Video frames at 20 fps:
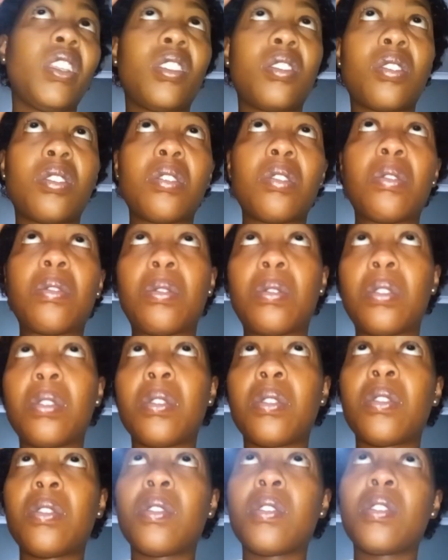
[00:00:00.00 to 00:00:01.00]
So
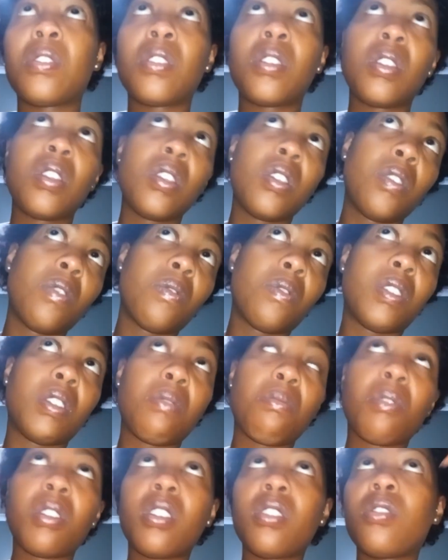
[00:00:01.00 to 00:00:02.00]
what
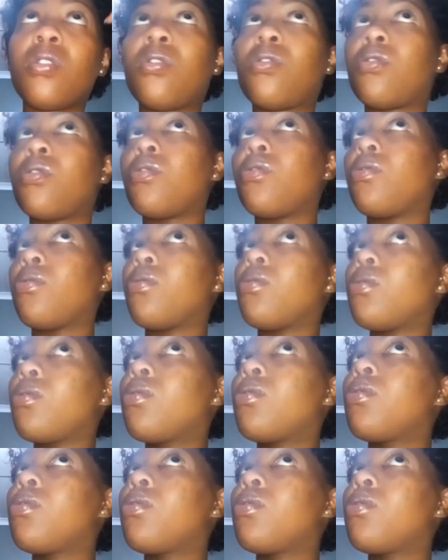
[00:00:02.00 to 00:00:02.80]
I'm gonna do,